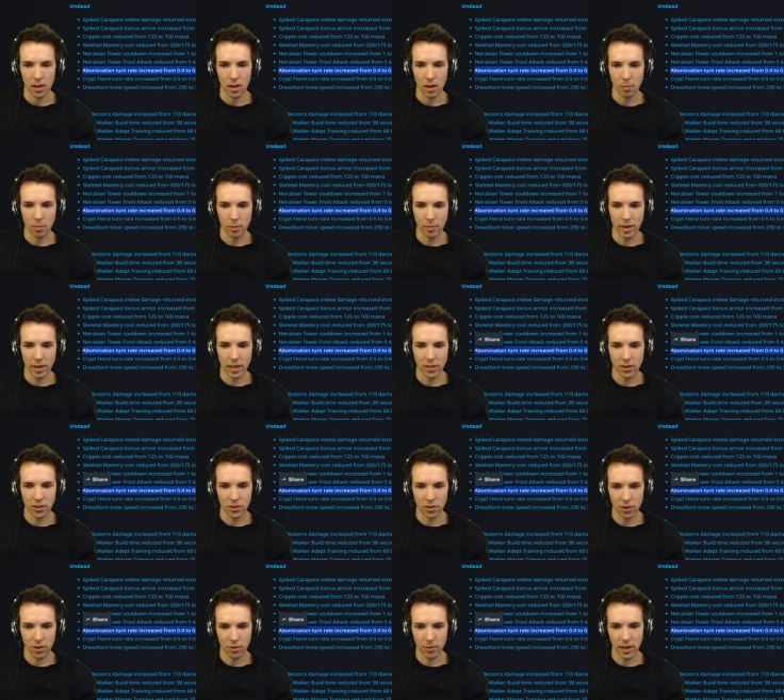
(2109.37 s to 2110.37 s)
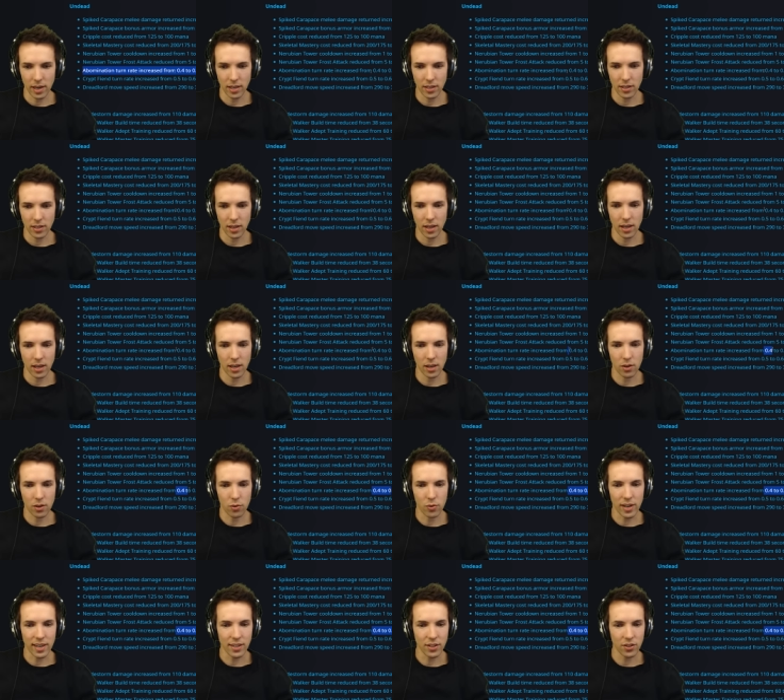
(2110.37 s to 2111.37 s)
Abomination turn rate
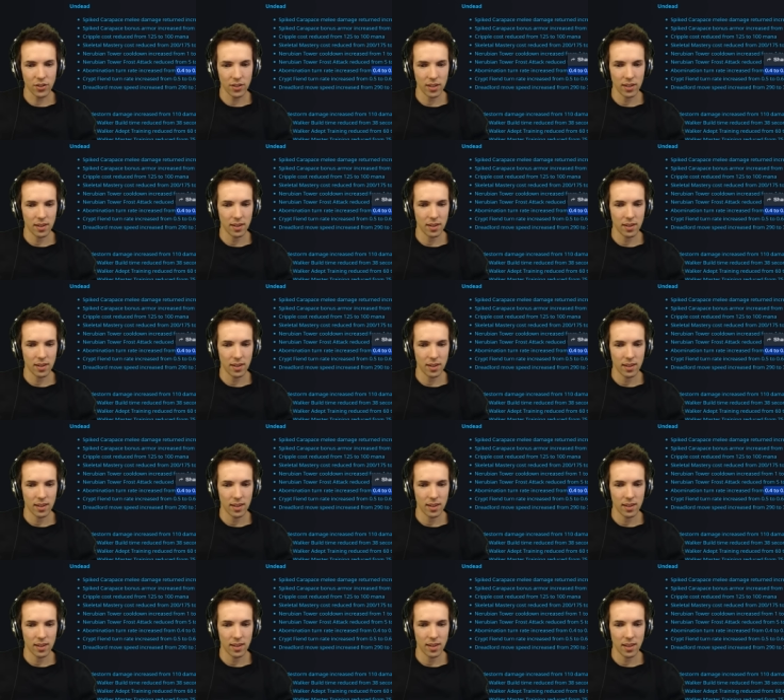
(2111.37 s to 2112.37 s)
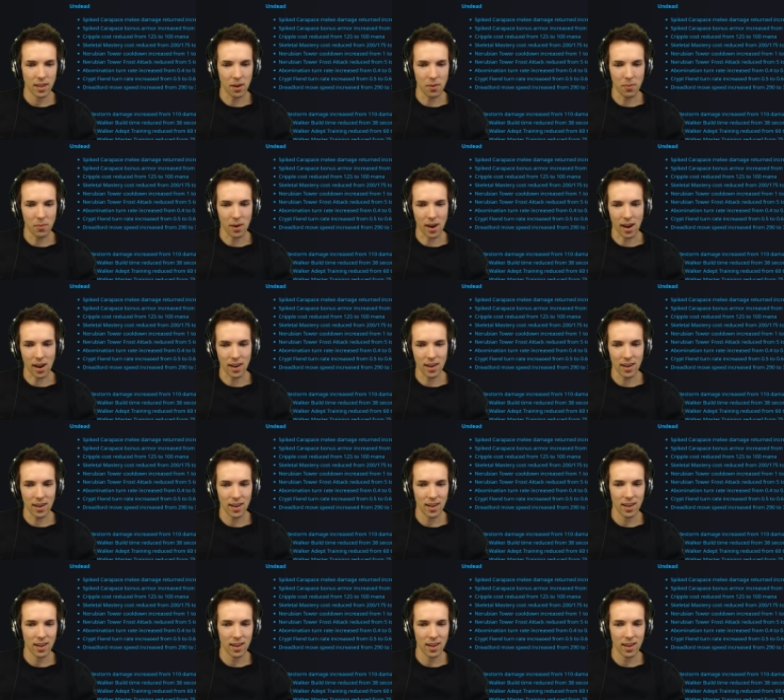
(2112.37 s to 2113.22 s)
increased. All right.